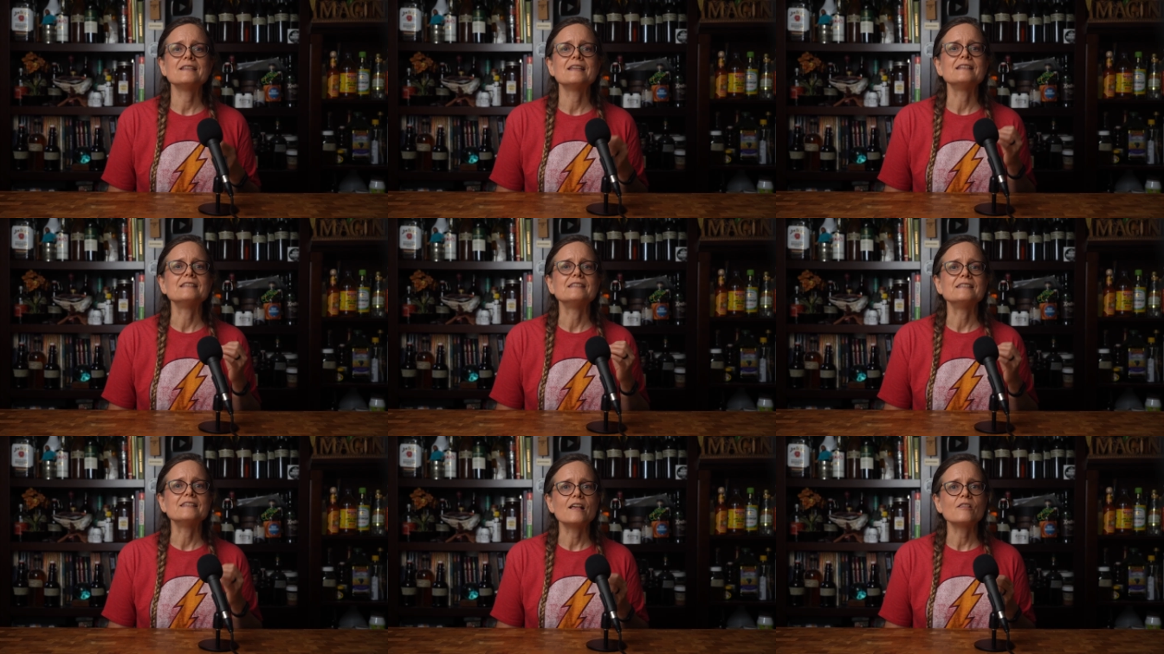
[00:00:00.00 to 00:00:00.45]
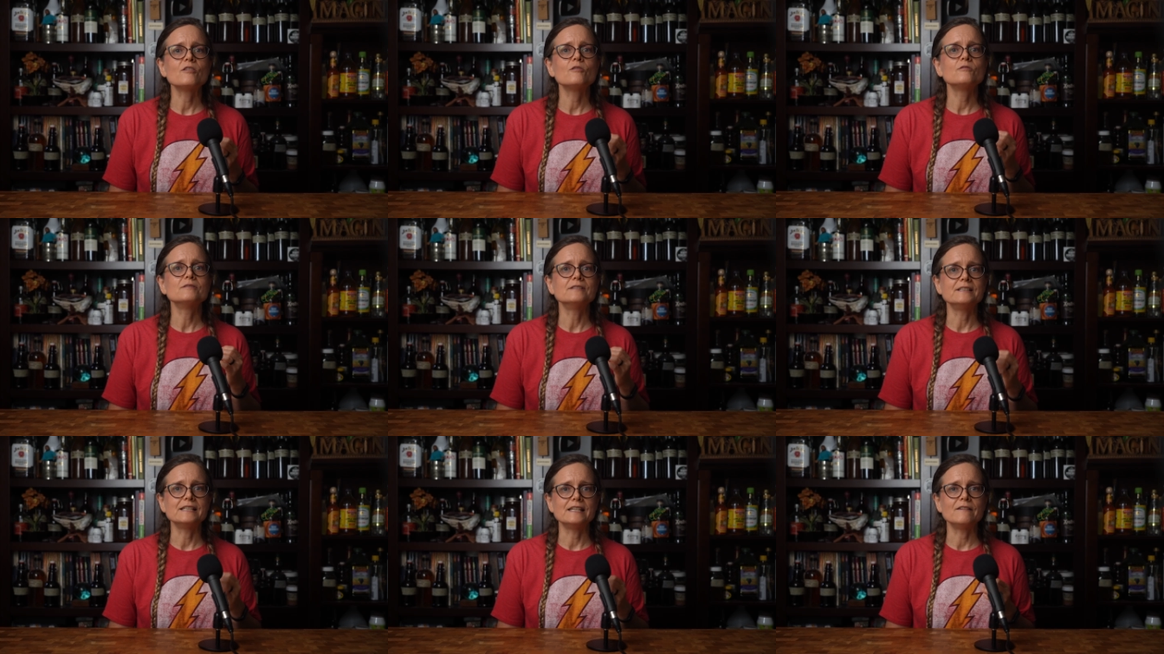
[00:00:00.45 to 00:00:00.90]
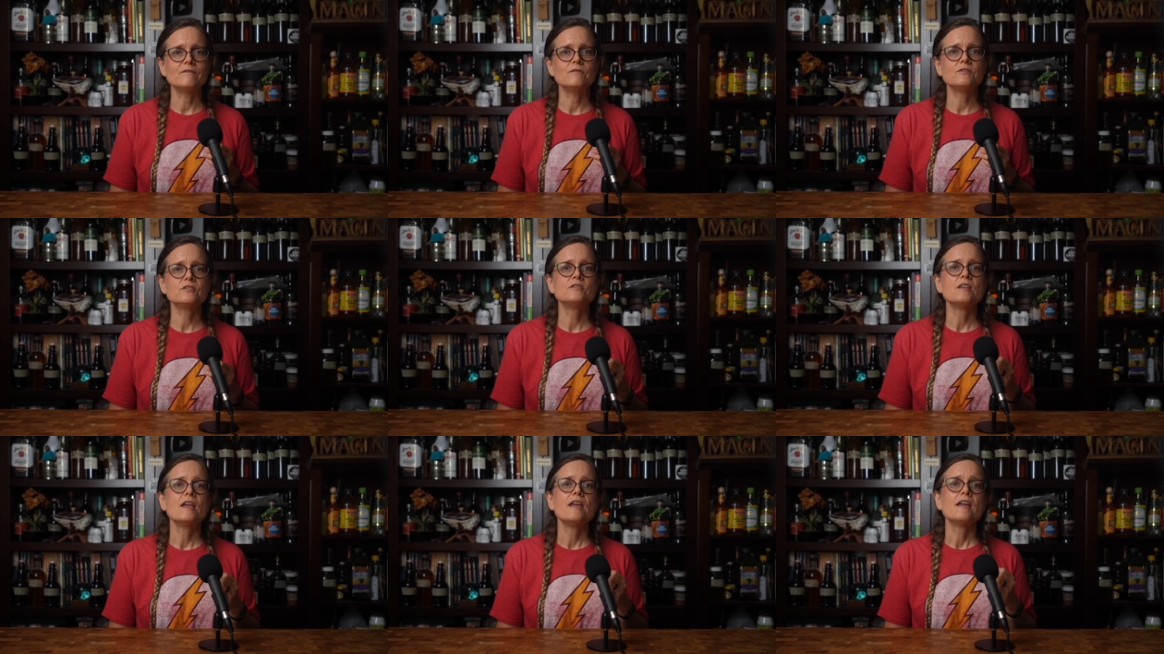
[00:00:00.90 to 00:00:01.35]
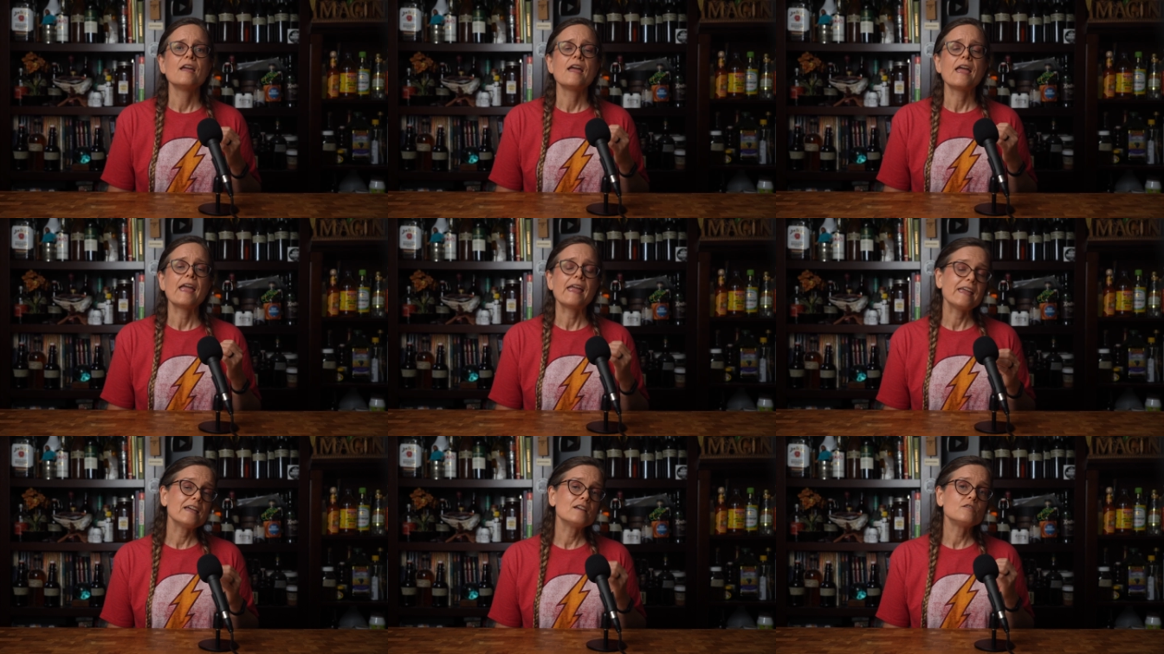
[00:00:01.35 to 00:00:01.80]
in yellowed leaves
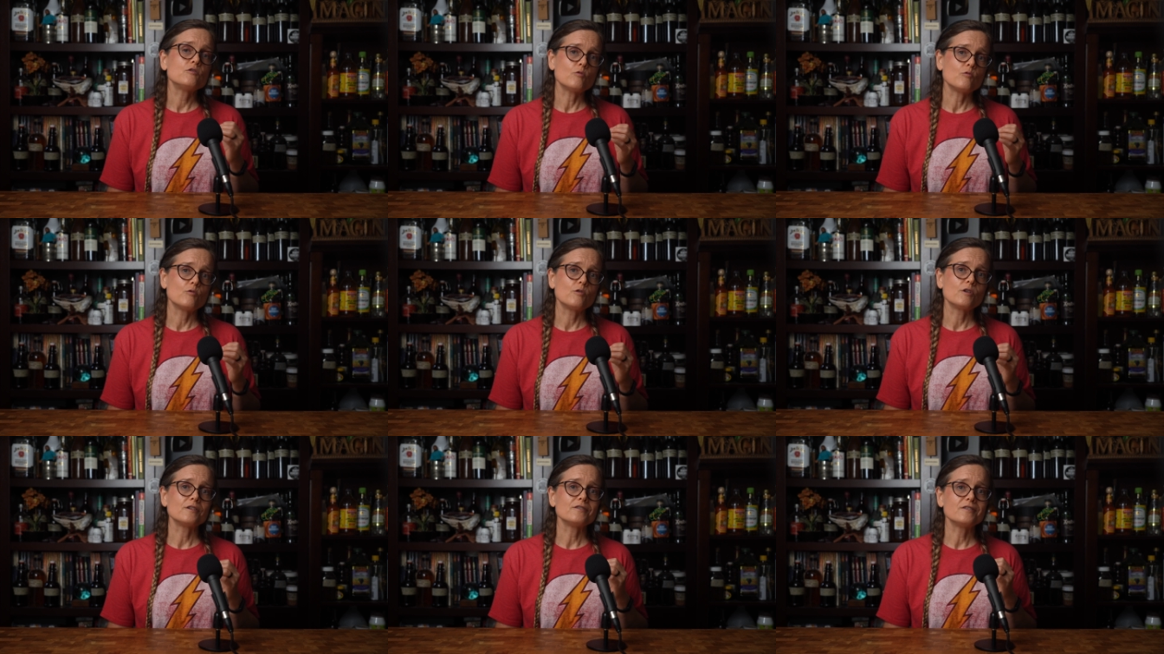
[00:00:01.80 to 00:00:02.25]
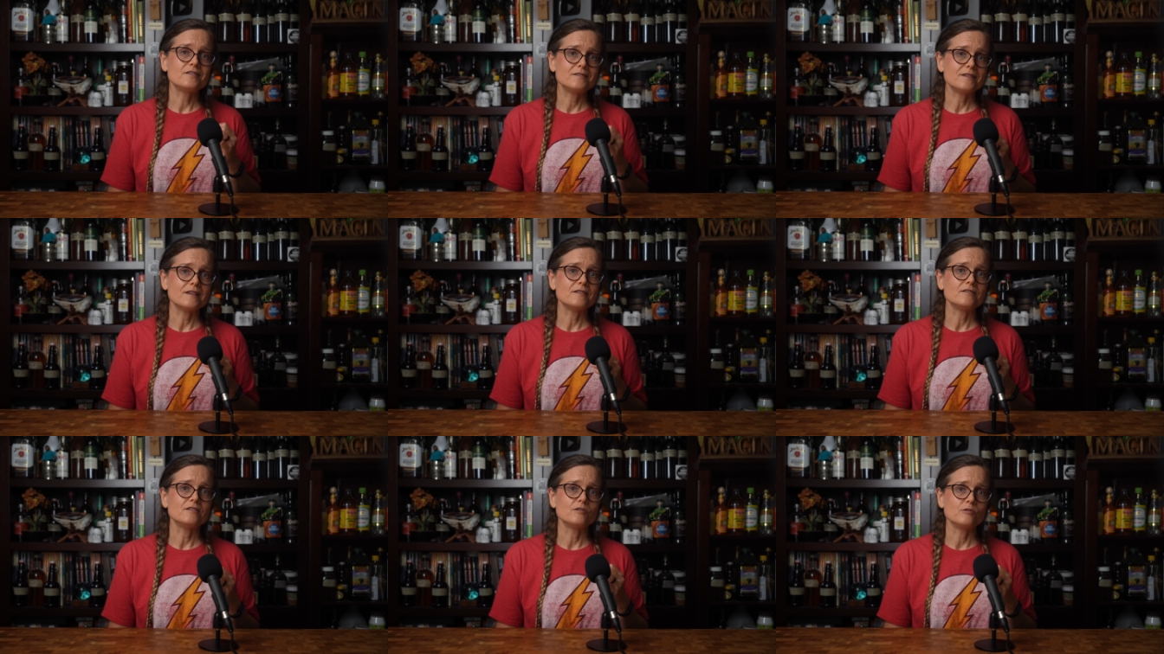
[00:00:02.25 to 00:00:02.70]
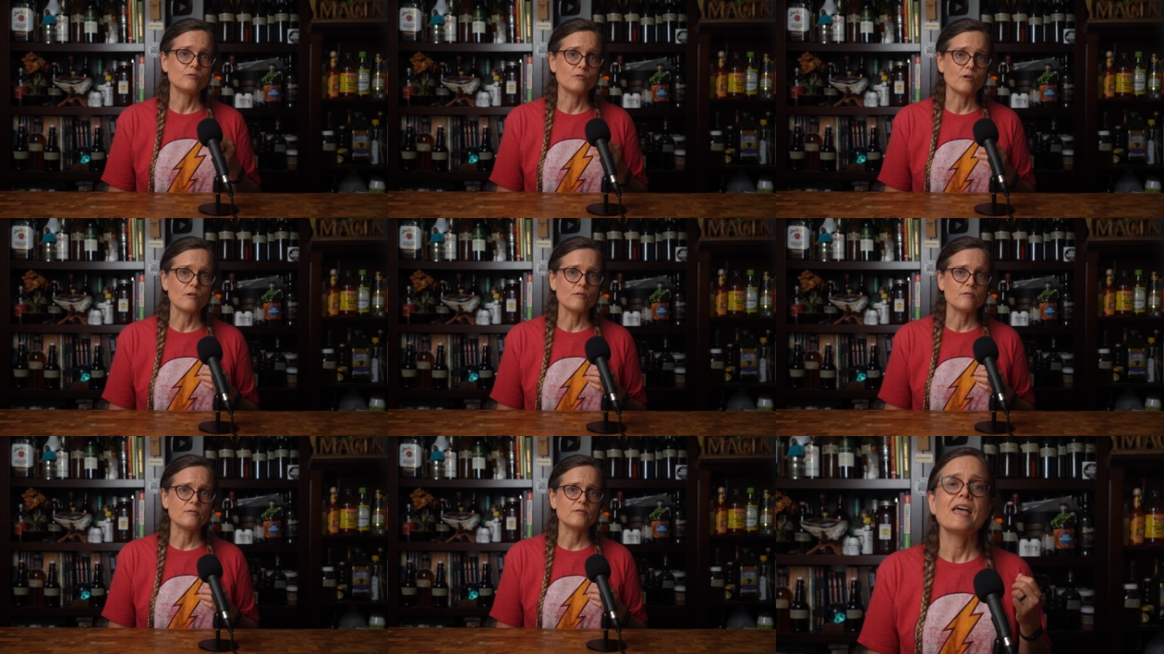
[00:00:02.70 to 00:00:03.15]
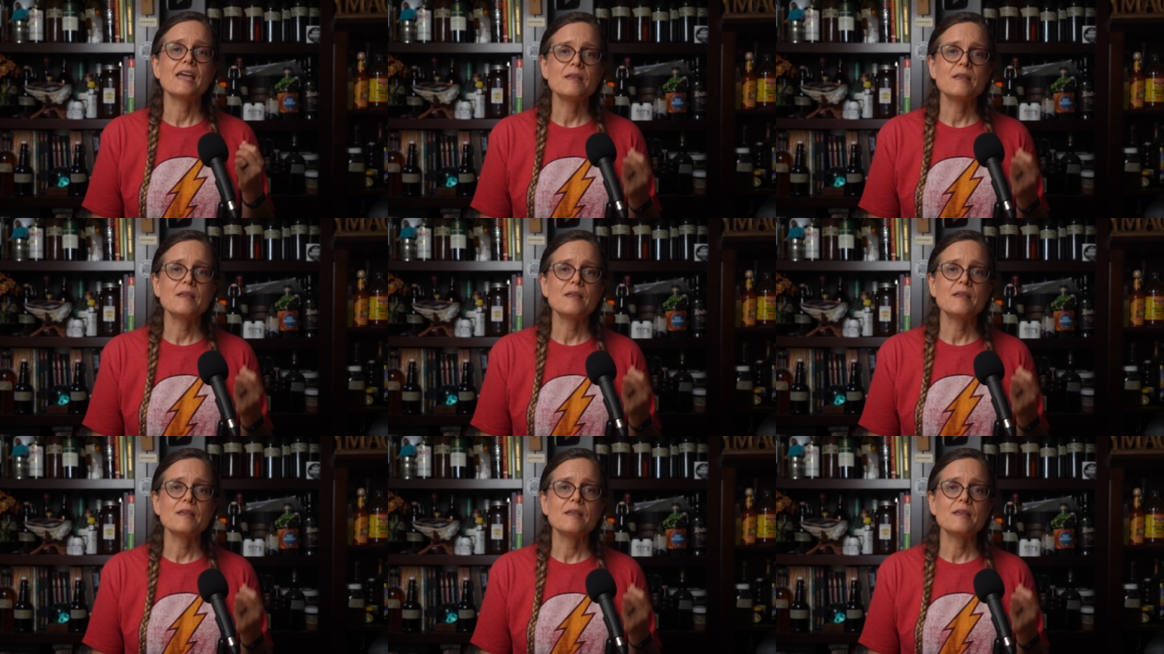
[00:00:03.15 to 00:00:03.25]
and or stunted growth.